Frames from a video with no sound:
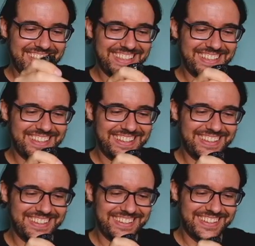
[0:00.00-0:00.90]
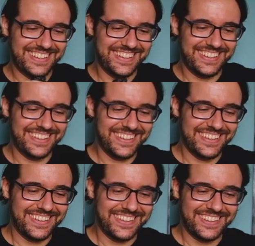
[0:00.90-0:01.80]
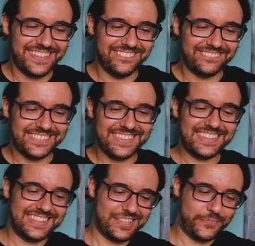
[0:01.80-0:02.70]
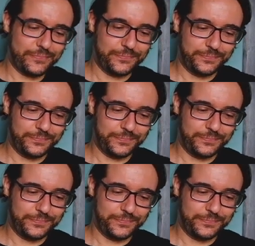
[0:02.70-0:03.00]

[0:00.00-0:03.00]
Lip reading: (not speaking)